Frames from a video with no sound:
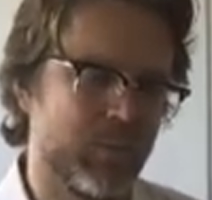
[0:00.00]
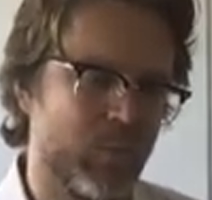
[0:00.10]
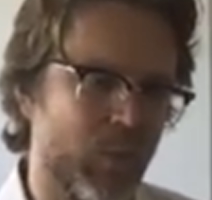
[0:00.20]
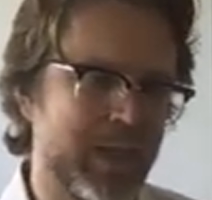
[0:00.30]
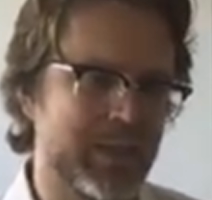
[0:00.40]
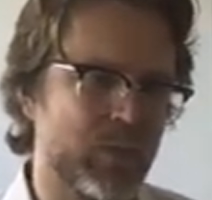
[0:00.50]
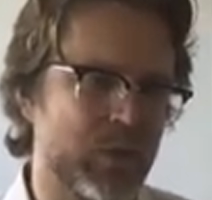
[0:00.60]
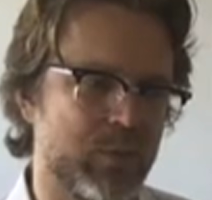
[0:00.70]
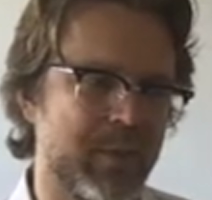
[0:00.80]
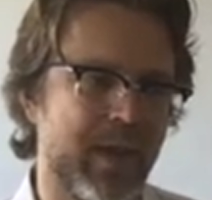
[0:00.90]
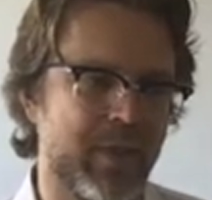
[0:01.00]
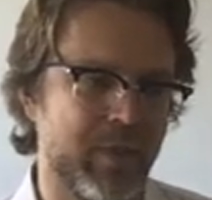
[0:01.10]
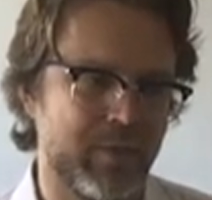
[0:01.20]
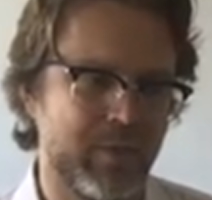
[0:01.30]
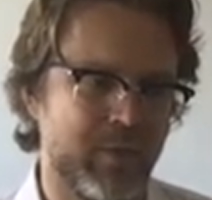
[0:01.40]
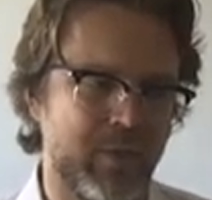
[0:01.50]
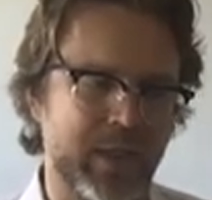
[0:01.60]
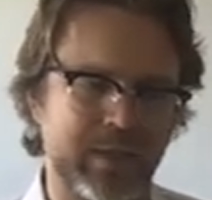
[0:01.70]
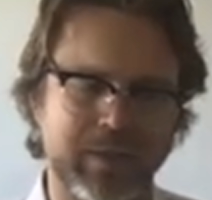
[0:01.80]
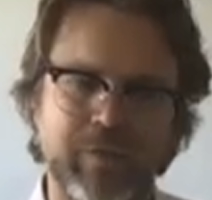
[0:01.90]
ways in which we might
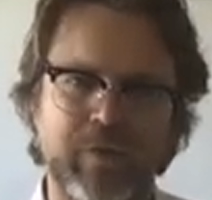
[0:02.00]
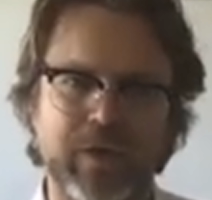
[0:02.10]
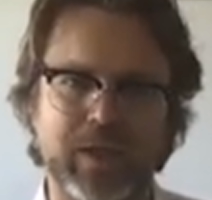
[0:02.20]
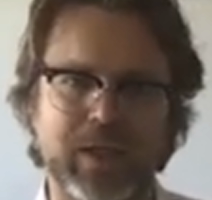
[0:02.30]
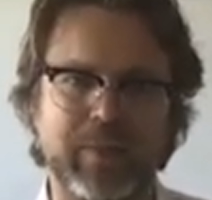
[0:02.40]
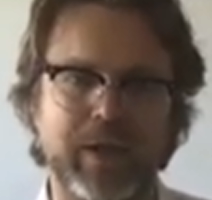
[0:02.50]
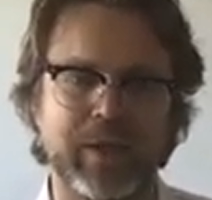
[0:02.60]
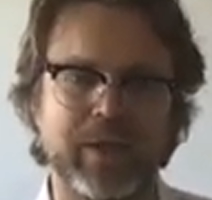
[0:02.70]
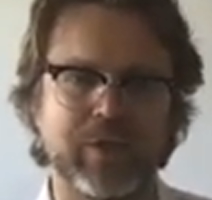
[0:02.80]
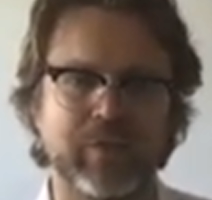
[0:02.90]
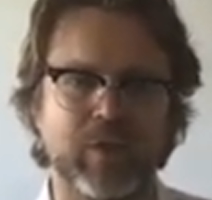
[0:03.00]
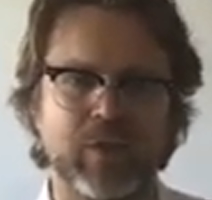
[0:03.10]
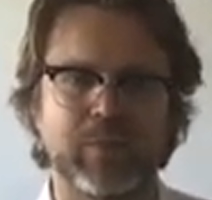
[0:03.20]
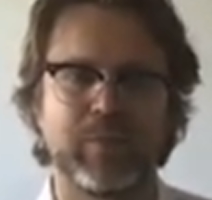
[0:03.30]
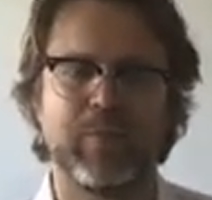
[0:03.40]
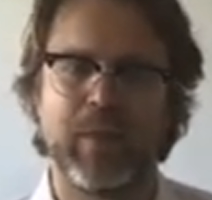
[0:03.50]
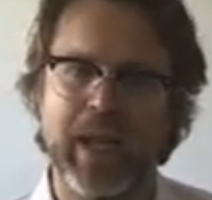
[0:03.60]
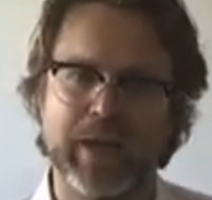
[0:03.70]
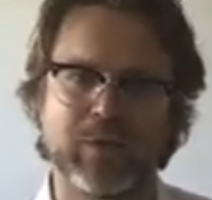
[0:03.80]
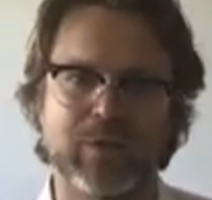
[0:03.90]
think differently about each of those,
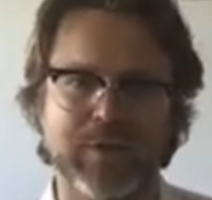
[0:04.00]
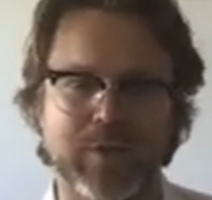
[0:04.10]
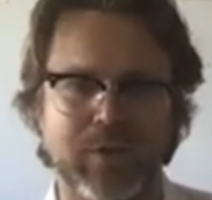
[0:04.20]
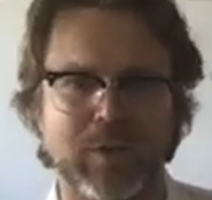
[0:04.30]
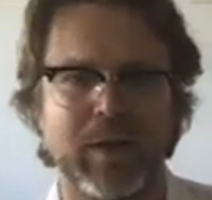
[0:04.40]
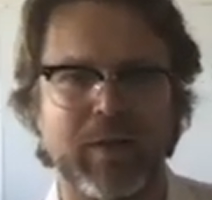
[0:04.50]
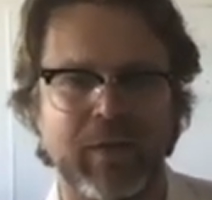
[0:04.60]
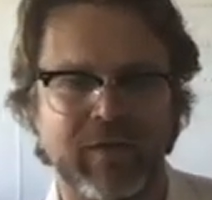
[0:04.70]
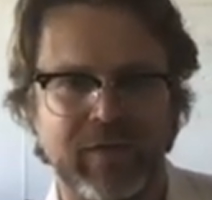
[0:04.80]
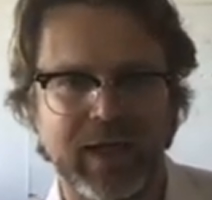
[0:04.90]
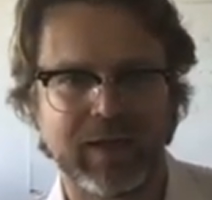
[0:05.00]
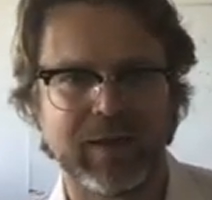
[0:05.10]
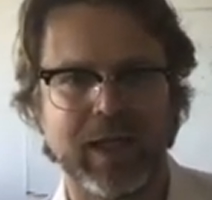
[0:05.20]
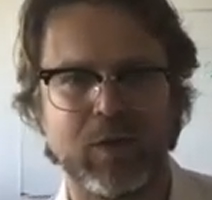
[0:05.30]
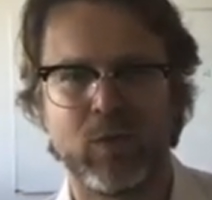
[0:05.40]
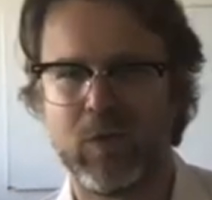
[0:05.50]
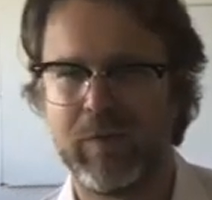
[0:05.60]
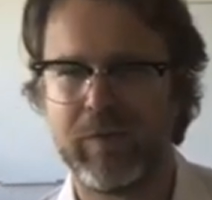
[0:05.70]
and also the fact that all of